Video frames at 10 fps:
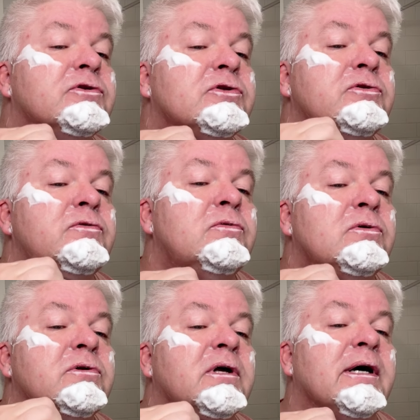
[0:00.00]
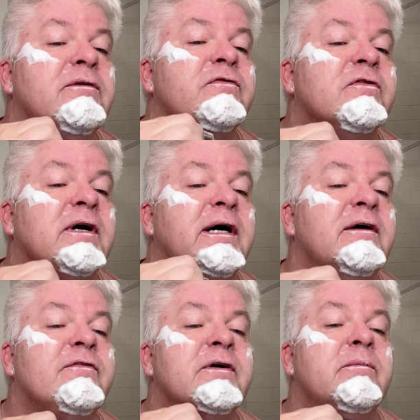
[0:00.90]

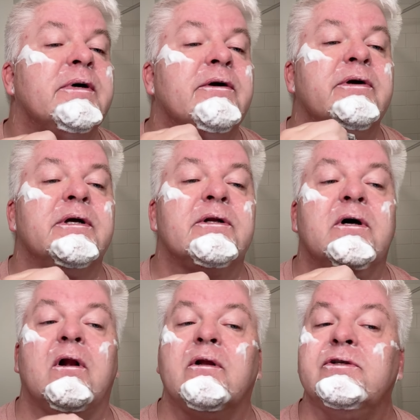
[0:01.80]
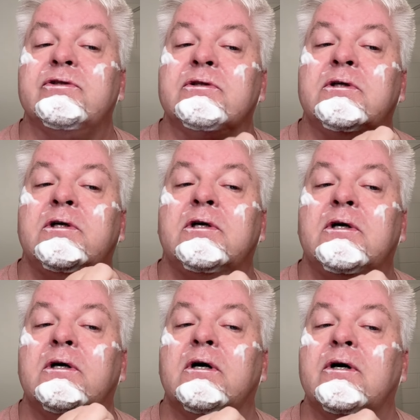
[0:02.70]
295 American dollars
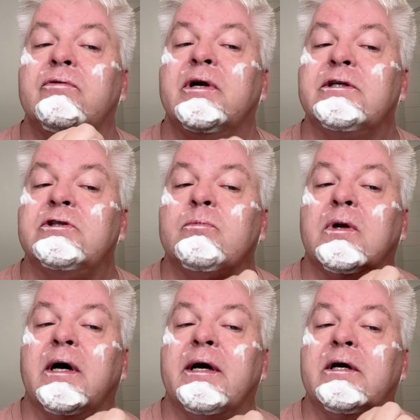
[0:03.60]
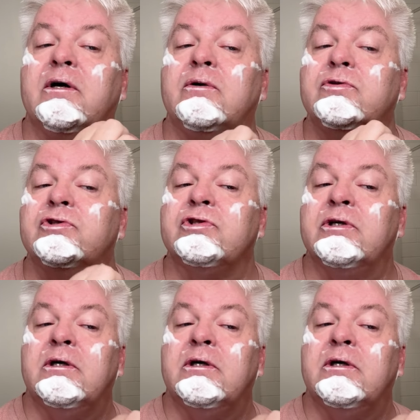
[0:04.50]
on Rex Supply Co's